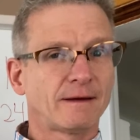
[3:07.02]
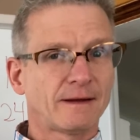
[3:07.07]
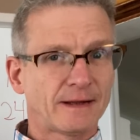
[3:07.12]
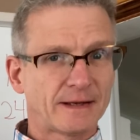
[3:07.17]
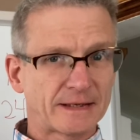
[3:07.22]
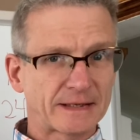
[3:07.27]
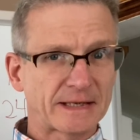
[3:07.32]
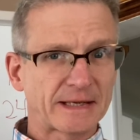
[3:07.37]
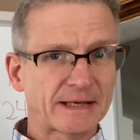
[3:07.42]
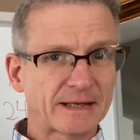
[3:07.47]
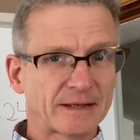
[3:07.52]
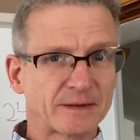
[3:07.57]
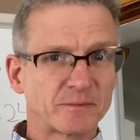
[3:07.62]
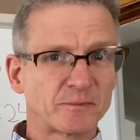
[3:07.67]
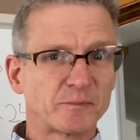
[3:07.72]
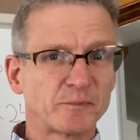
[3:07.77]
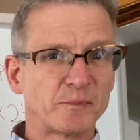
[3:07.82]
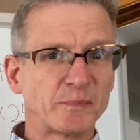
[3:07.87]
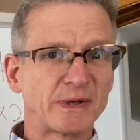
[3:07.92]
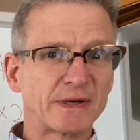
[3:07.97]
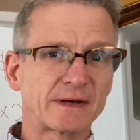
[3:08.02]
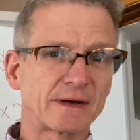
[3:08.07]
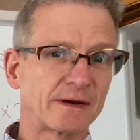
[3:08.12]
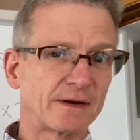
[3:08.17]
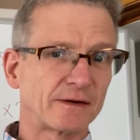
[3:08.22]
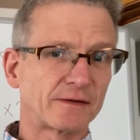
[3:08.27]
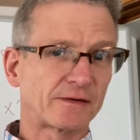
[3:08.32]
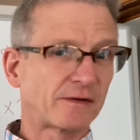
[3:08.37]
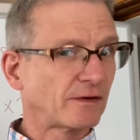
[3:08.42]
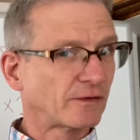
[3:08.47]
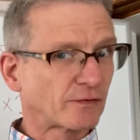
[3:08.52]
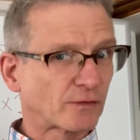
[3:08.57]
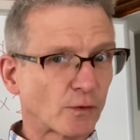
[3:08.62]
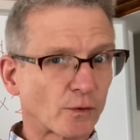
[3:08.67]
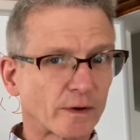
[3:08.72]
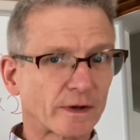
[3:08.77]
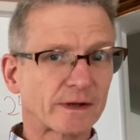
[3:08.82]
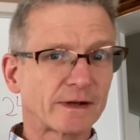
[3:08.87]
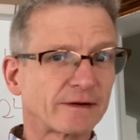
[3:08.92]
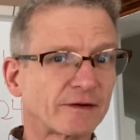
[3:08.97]
And again, because
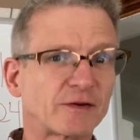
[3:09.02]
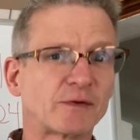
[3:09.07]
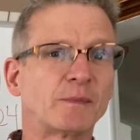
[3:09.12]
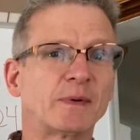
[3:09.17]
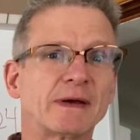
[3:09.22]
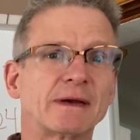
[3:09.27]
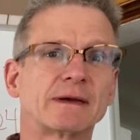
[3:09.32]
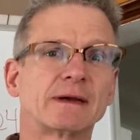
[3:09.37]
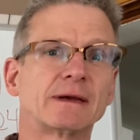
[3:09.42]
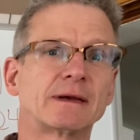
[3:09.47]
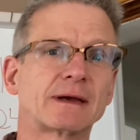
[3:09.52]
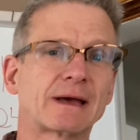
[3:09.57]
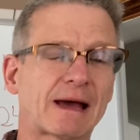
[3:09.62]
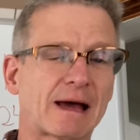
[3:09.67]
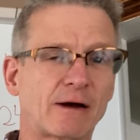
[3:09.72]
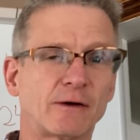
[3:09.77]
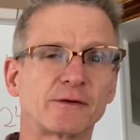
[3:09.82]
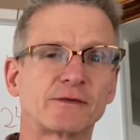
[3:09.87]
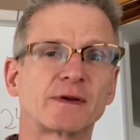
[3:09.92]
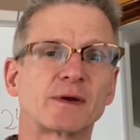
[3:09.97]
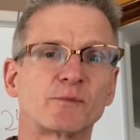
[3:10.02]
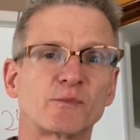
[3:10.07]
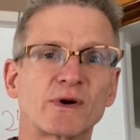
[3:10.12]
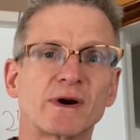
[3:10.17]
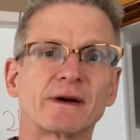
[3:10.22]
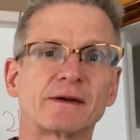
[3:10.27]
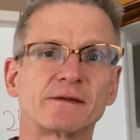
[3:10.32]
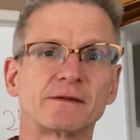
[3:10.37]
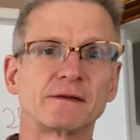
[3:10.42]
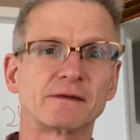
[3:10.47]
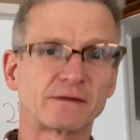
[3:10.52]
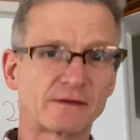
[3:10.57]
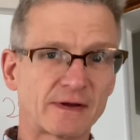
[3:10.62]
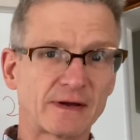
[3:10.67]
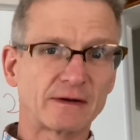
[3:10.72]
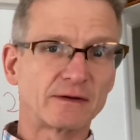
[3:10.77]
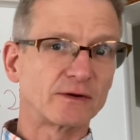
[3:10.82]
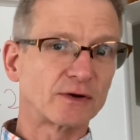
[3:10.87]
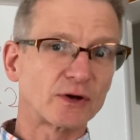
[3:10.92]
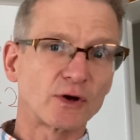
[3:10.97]
historically speaking, housing prices
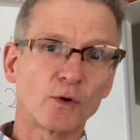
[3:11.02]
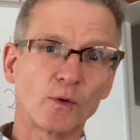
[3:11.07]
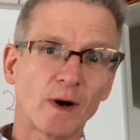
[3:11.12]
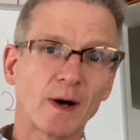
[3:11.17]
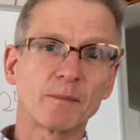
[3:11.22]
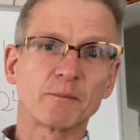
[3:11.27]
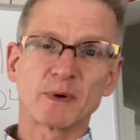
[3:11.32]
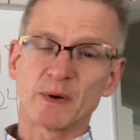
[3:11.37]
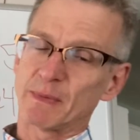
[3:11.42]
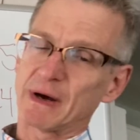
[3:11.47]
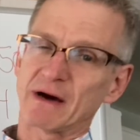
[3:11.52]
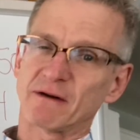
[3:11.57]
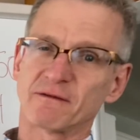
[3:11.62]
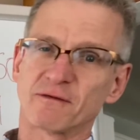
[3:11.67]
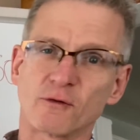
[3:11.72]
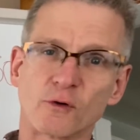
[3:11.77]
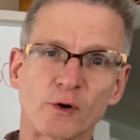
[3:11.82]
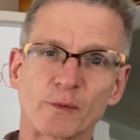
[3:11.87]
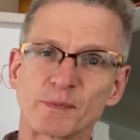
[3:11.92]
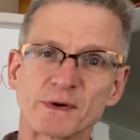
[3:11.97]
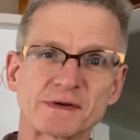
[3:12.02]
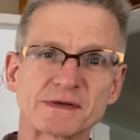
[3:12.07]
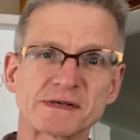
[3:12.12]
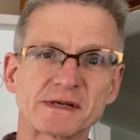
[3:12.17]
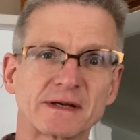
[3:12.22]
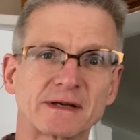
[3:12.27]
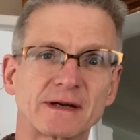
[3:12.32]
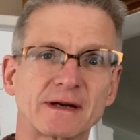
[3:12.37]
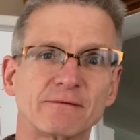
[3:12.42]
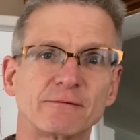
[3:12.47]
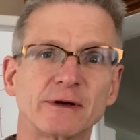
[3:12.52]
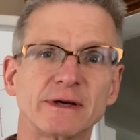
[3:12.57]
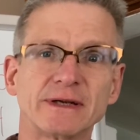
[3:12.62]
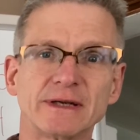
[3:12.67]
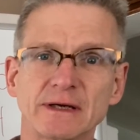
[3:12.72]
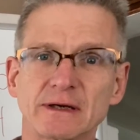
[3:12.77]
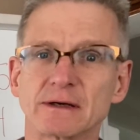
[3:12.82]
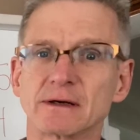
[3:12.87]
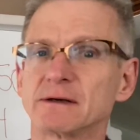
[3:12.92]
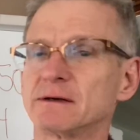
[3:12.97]
tend to go up about 4% every
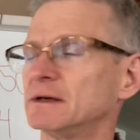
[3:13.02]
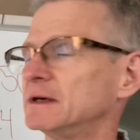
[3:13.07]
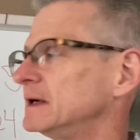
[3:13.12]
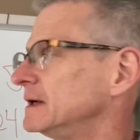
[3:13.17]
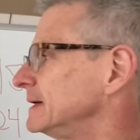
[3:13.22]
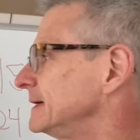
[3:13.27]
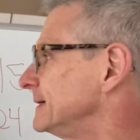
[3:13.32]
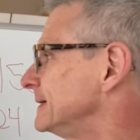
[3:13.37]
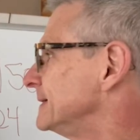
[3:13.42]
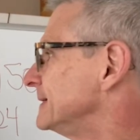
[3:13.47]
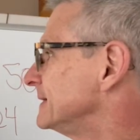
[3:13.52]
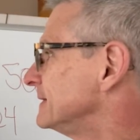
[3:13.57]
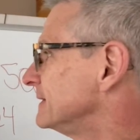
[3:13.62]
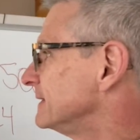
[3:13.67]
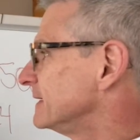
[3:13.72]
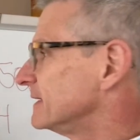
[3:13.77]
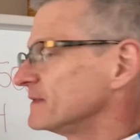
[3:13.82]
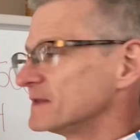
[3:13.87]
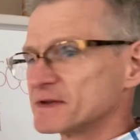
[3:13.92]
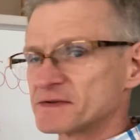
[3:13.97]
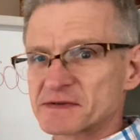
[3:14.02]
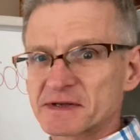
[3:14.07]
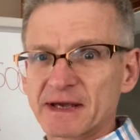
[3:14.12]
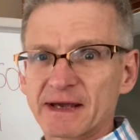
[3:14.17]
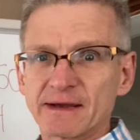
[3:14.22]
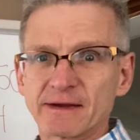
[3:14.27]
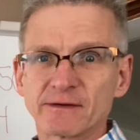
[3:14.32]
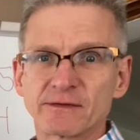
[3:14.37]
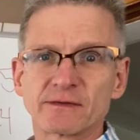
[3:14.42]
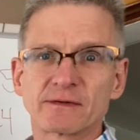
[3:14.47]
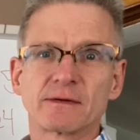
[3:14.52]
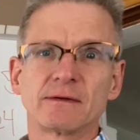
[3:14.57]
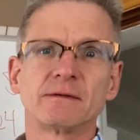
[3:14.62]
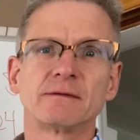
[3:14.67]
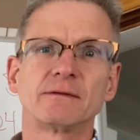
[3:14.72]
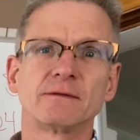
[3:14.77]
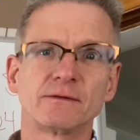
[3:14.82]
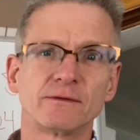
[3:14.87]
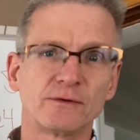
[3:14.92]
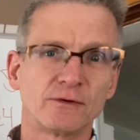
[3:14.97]
year, in this case,
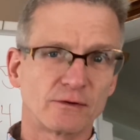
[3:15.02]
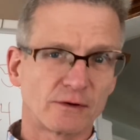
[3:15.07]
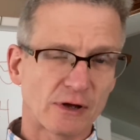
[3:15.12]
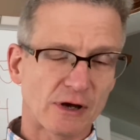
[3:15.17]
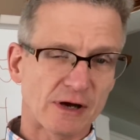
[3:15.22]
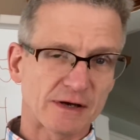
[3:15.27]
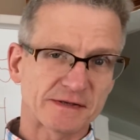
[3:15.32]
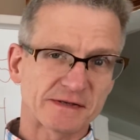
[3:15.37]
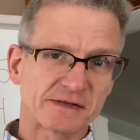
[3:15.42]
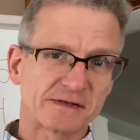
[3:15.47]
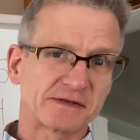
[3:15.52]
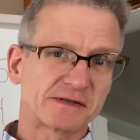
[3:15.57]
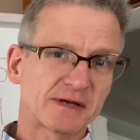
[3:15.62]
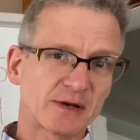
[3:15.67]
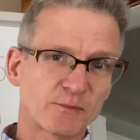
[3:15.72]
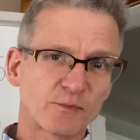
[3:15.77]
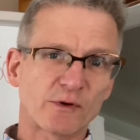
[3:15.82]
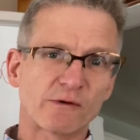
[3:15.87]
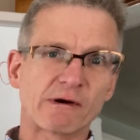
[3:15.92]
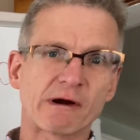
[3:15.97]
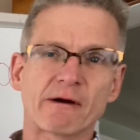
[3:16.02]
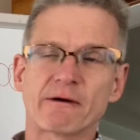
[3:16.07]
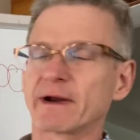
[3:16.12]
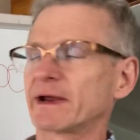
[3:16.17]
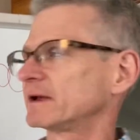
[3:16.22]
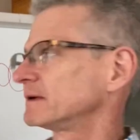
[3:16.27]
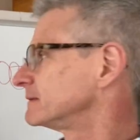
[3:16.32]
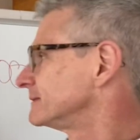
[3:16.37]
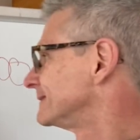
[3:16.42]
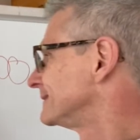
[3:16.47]
your loss is temporary.